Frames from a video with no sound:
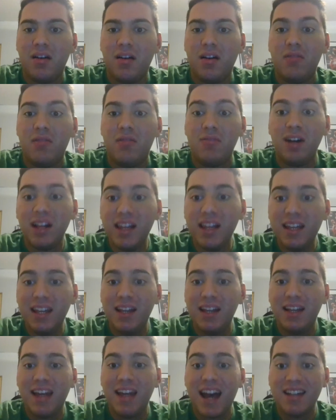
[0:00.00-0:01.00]
really?
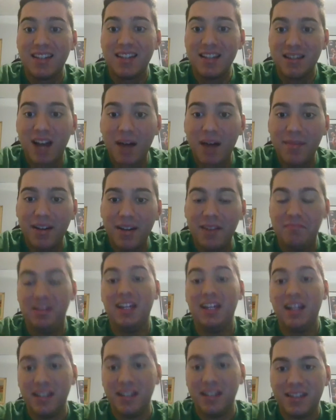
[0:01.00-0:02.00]
Gaskin's coming up?
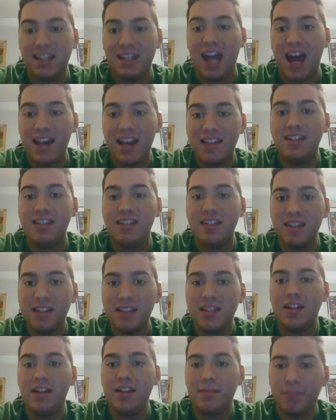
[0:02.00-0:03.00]
Yes, Gaskin is
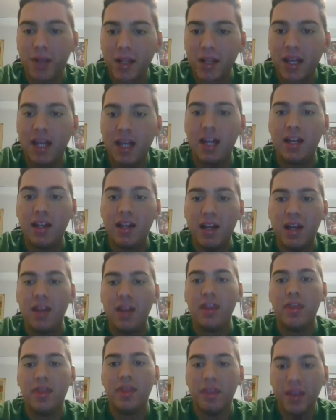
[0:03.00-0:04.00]
going to play
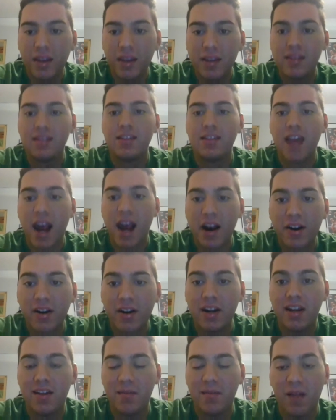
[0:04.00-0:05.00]
this
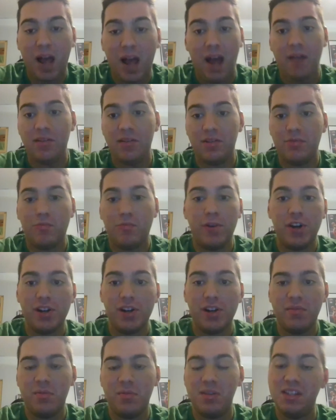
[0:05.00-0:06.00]
Saturday. It's
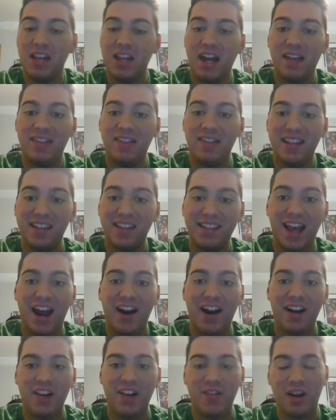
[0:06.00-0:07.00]
weird to saying this
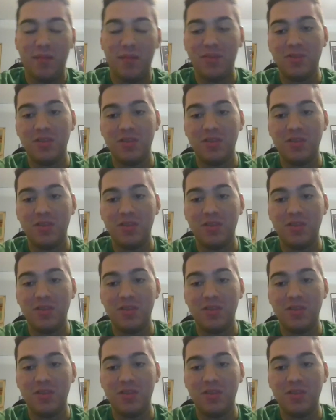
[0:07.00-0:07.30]
Saturday when I'm used to